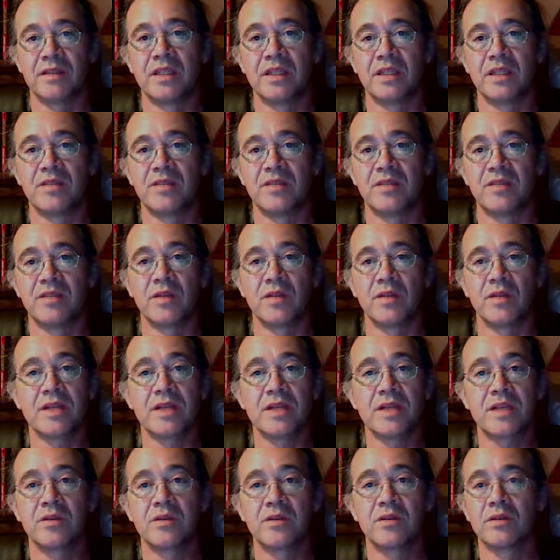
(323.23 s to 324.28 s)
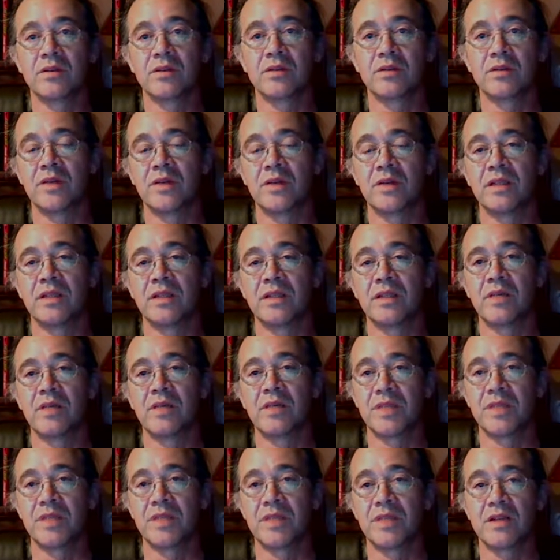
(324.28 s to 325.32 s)
If it looks like a gold coin, but
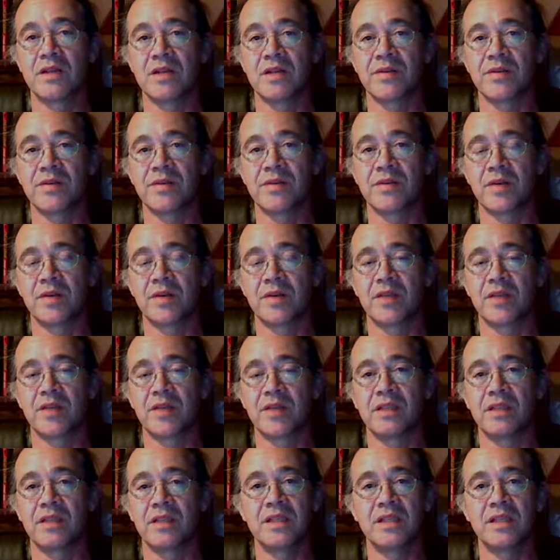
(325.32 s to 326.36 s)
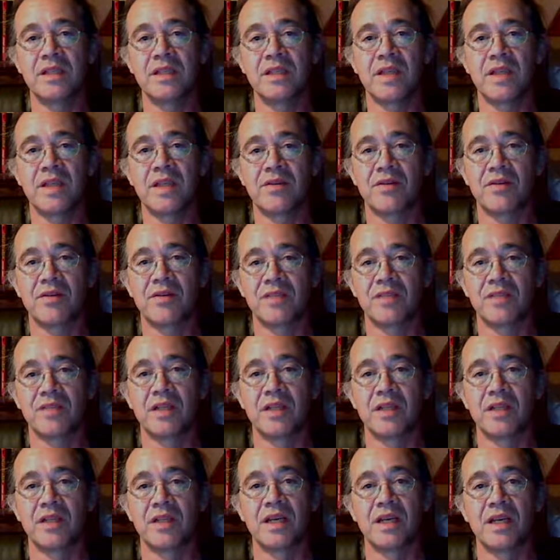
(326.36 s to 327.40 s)
it's not the right weight, it's counterfeit.
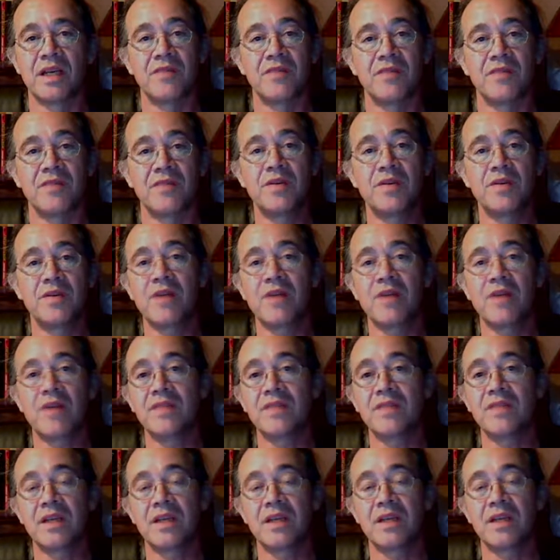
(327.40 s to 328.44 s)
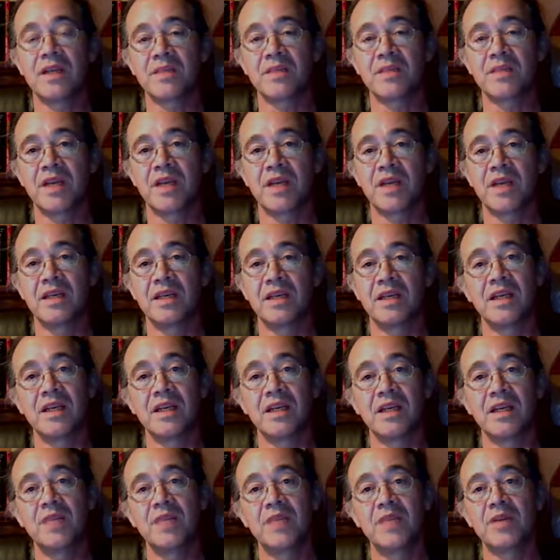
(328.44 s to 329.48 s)
And if you counterfeit the king's money,
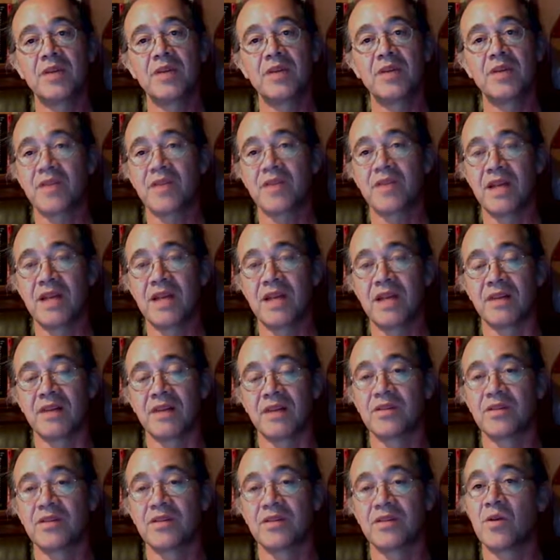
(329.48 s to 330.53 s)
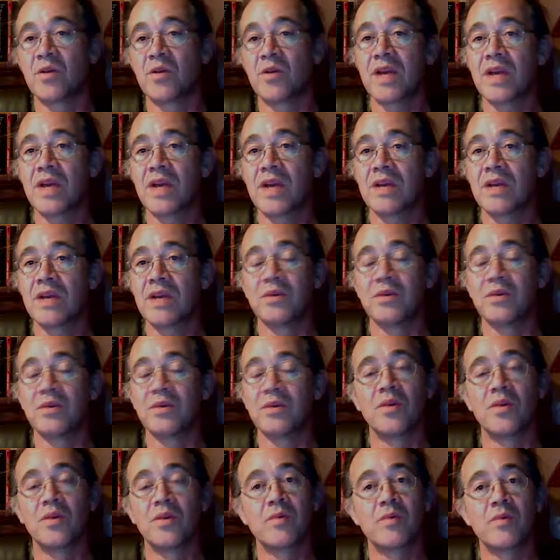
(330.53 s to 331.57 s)
he will cut your hand off, or hang you,
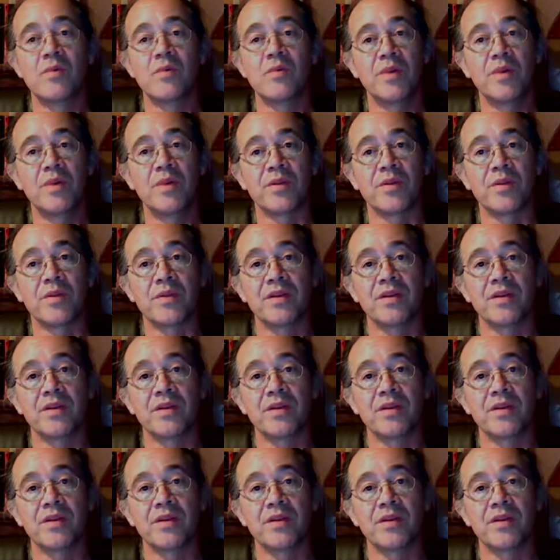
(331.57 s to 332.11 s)
or both.